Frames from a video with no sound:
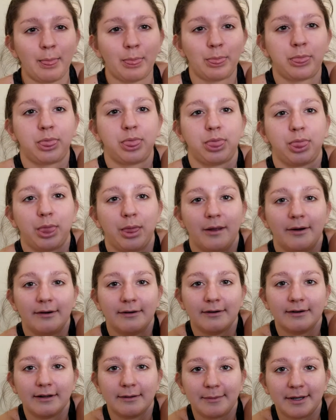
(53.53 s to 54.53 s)
Let
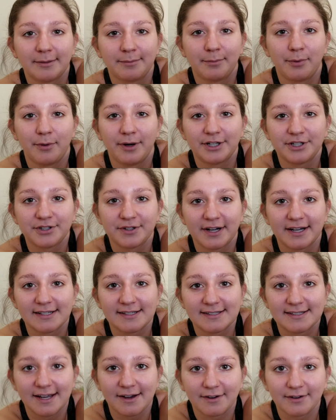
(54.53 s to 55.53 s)
me point you
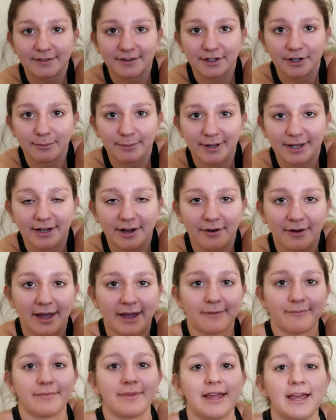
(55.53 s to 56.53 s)
guys down a little bit. Okay,
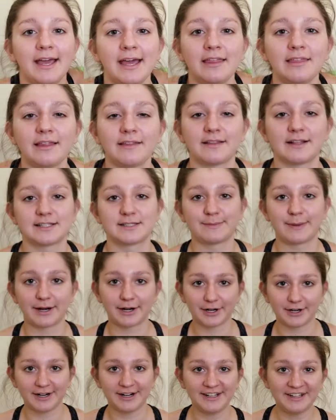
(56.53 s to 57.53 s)
I think that's
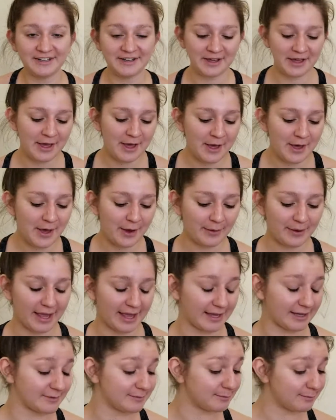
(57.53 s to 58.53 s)
better.
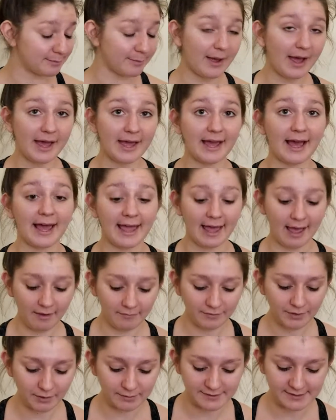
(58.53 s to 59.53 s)
Okay. But I have
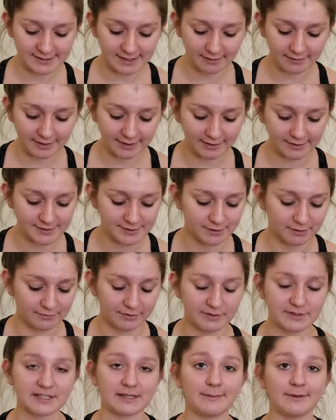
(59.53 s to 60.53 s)
notes down here, so if
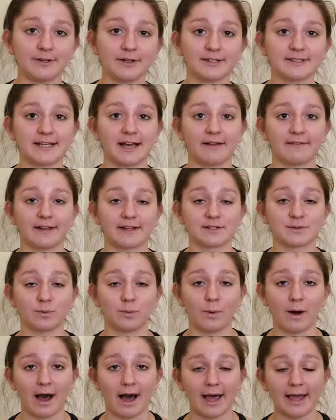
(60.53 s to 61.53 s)
you see me look down, that's
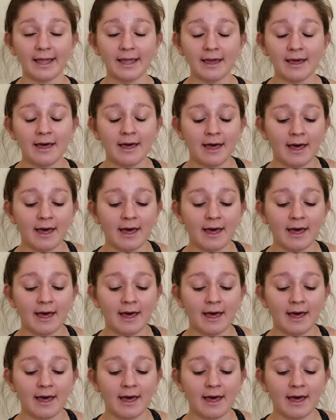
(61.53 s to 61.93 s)
why.